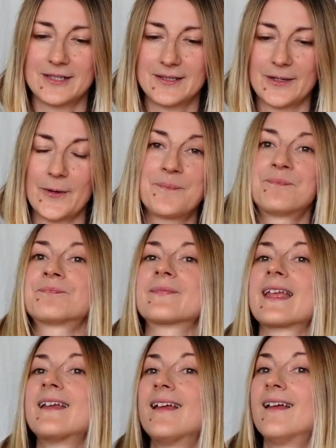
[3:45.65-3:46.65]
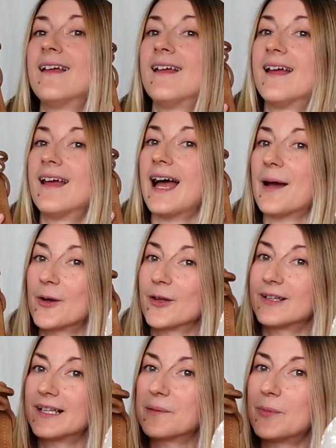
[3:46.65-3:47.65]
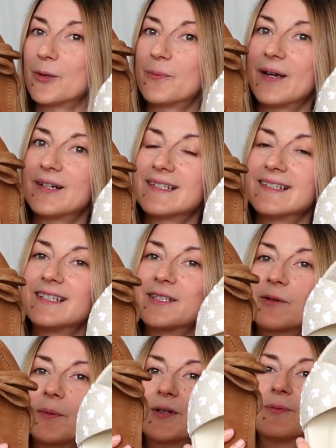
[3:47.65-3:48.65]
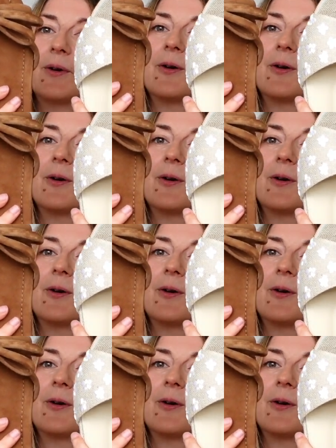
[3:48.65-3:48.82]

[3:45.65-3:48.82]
So I'm gonna link both pairs in the description